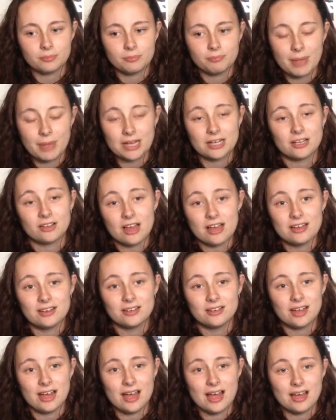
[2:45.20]

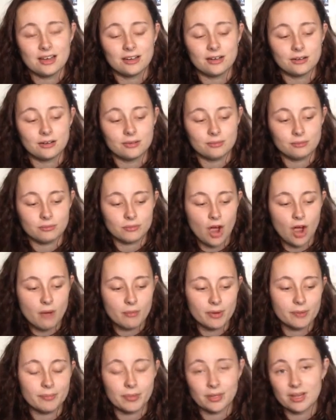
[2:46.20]
speculated and
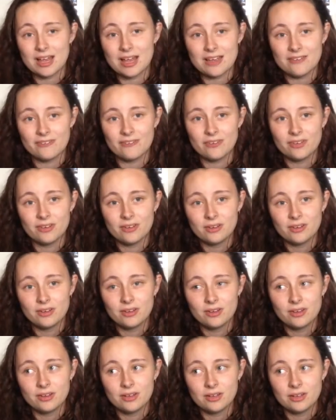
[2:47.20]
common belief
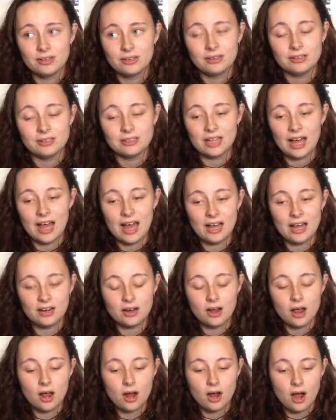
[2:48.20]
that
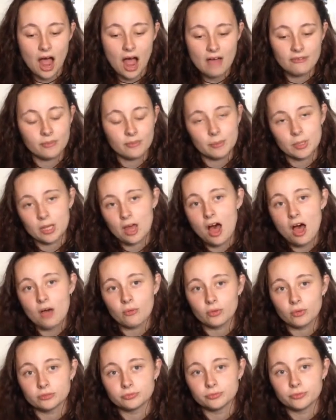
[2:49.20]
Ivan
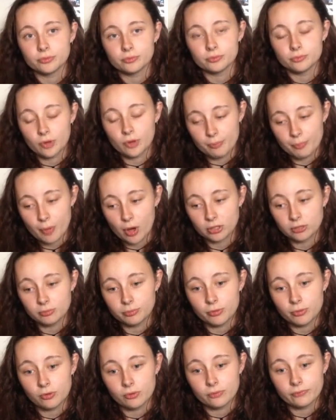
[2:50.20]
Milat was
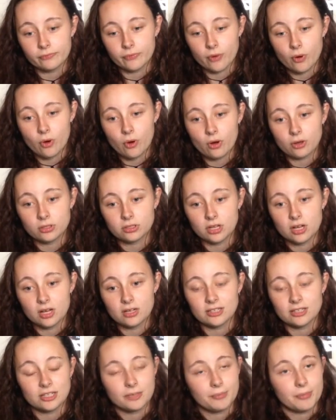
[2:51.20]
responsible for
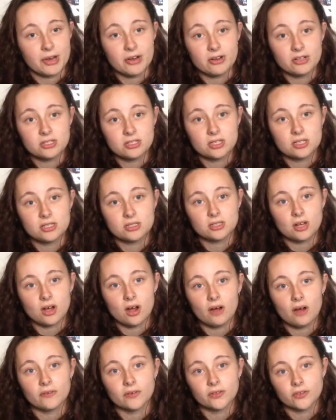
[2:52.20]
the disappearances
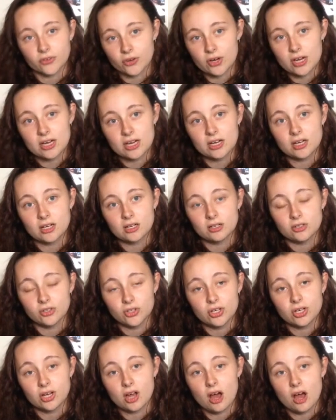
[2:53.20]
of 3
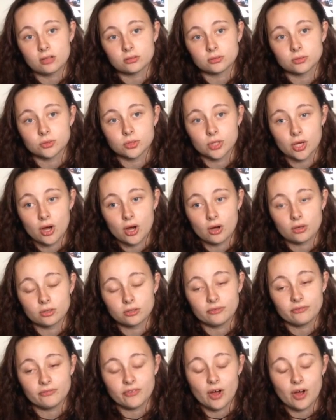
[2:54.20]
Newcastle girls
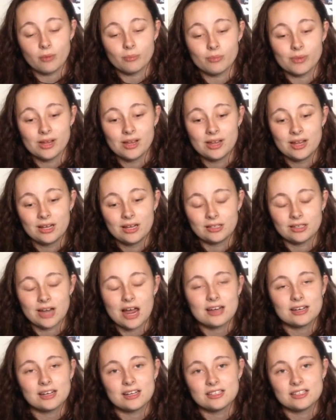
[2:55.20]
from
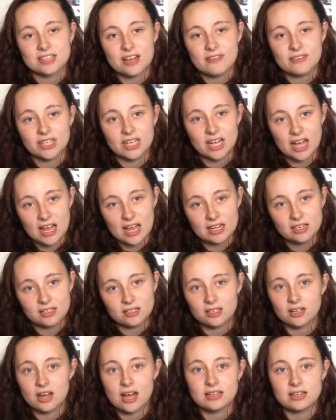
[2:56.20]
1978
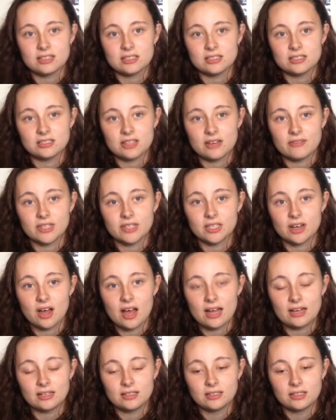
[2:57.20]
to
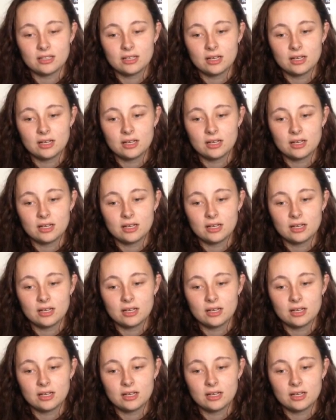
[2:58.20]
1979.